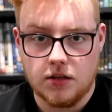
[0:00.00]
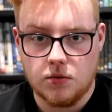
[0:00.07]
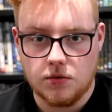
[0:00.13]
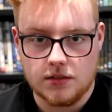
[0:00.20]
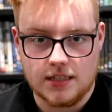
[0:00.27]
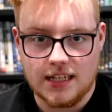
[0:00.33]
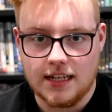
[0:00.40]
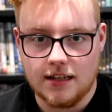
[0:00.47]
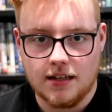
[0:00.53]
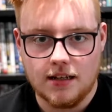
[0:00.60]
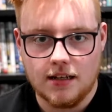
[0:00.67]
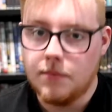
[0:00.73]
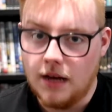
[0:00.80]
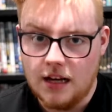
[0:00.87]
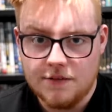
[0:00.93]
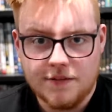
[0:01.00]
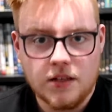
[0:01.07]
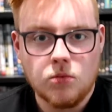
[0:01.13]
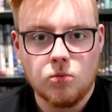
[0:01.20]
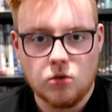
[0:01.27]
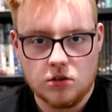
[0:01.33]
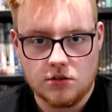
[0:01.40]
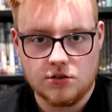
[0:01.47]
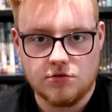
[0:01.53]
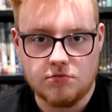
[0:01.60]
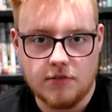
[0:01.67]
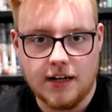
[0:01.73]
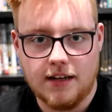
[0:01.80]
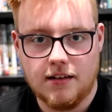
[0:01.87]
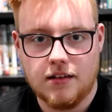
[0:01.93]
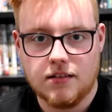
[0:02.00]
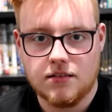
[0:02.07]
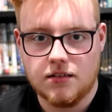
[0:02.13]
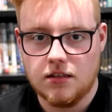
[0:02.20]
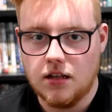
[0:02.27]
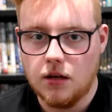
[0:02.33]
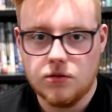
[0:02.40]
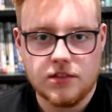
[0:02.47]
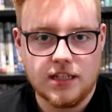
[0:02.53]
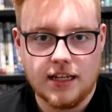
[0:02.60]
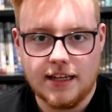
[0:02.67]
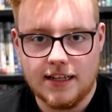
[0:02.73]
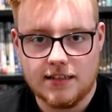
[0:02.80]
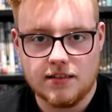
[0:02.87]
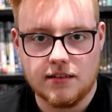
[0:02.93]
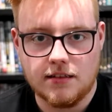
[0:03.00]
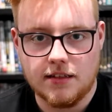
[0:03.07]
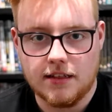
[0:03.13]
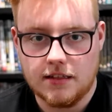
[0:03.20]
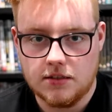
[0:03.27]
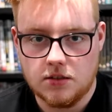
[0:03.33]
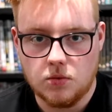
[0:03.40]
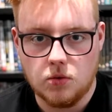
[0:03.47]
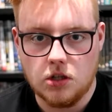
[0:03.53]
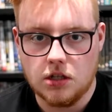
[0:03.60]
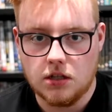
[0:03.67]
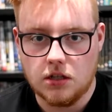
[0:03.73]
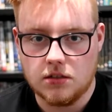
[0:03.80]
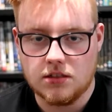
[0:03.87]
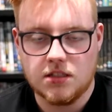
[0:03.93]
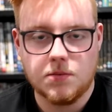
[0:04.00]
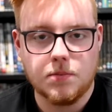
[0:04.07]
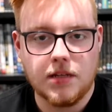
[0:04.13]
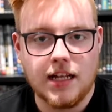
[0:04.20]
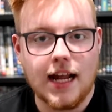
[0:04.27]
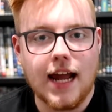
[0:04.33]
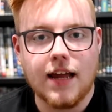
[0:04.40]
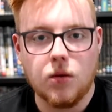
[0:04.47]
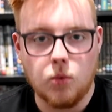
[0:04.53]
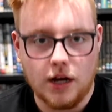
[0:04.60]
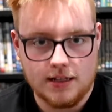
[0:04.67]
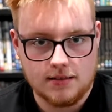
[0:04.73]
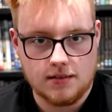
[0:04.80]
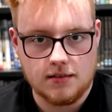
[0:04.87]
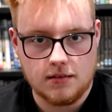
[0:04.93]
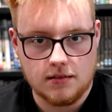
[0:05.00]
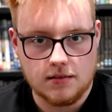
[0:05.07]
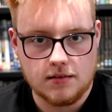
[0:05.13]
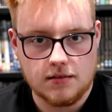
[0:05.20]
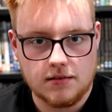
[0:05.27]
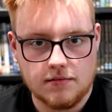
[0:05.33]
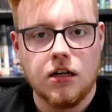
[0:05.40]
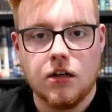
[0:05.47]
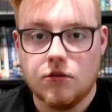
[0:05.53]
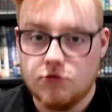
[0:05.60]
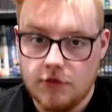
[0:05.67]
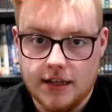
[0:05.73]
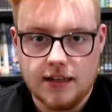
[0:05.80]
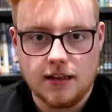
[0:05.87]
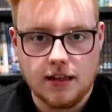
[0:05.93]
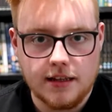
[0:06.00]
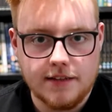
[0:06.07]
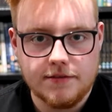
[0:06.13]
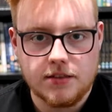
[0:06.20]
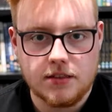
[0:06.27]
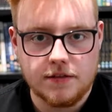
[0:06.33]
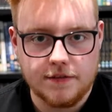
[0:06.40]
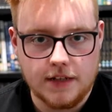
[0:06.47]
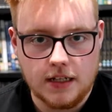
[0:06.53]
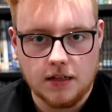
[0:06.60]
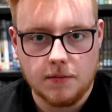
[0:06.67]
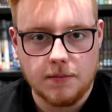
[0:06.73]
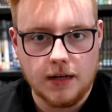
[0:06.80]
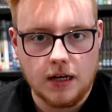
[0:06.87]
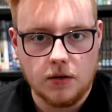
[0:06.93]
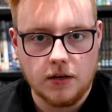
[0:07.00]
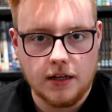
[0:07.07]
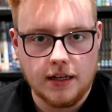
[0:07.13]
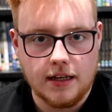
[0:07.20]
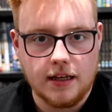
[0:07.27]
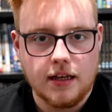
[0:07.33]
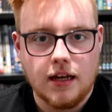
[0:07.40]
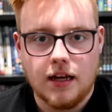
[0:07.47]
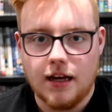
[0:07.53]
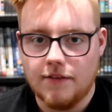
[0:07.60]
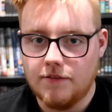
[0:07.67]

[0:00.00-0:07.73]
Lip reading: was in. Marvin wants Rick to go to Italy to work on spaghetti westerns. Rick leaves to think about it and